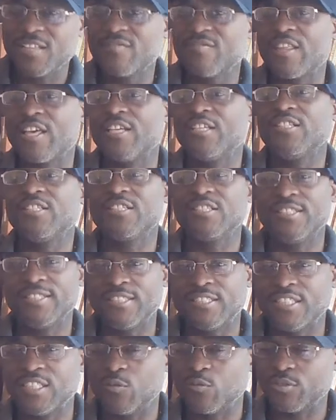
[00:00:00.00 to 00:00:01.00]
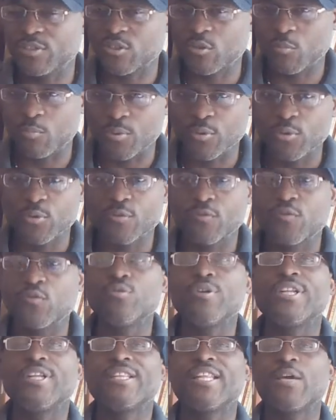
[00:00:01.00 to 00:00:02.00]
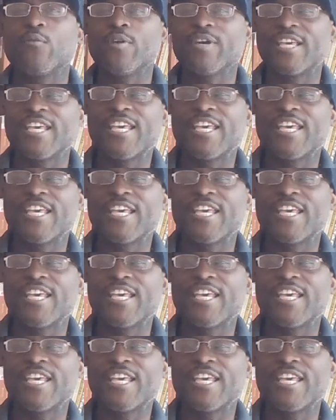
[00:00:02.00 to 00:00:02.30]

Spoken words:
that she was so beautiful that they would